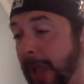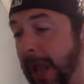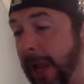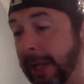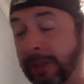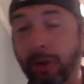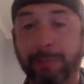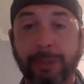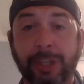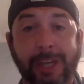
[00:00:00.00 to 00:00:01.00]
and your
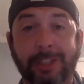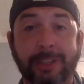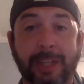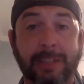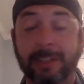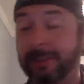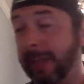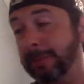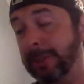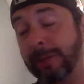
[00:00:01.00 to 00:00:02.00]
projection says this
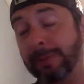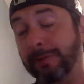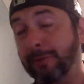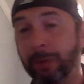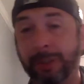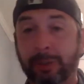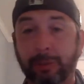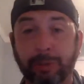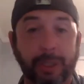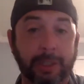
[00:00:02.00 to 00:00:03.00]
game's going to be
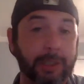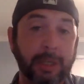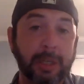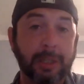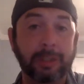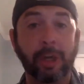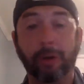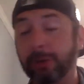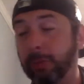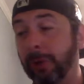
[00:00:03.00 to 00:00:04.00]
42 to
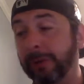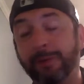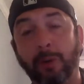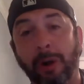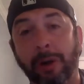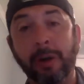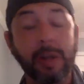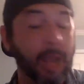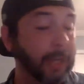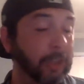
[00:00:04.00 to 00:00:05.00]
24,
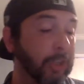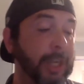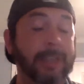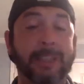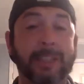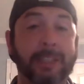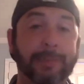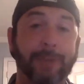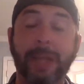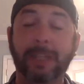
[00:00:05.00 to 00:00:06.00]
and you look at the
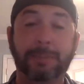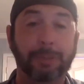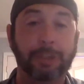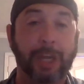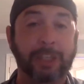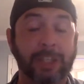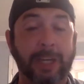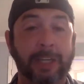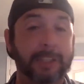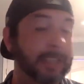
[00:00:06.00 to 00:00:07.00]
Vegas projection
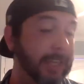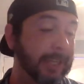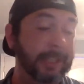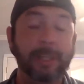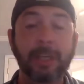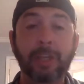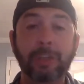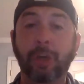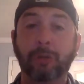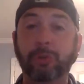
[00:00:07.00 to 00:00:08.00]
and it's a
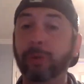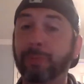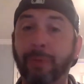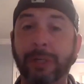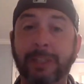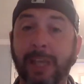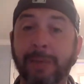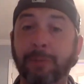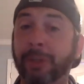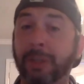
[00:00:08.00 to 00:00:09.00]
2-point game with